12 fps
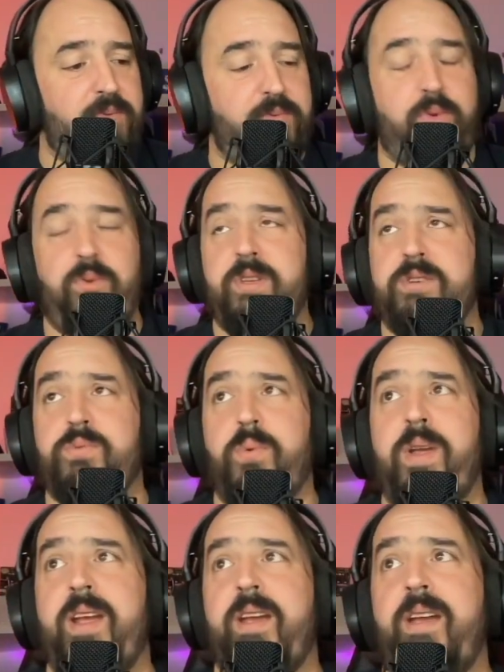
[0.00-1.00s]
Through this
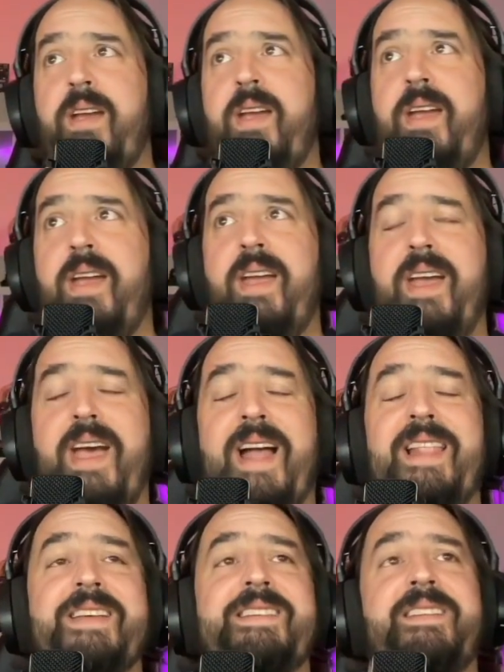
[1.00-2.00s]
week,
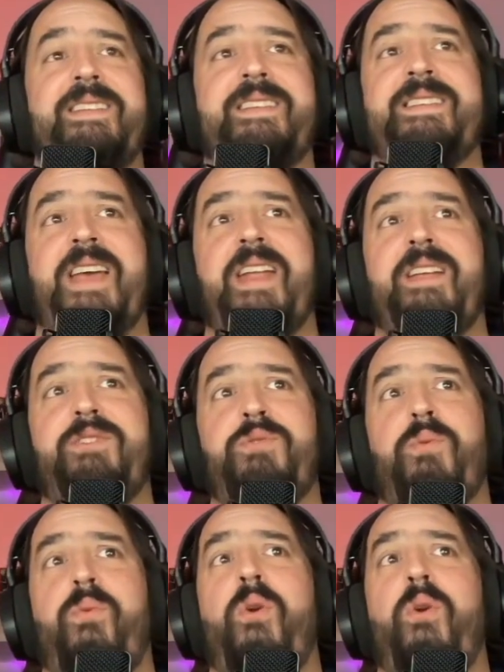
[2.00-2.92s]
Atlassian decided to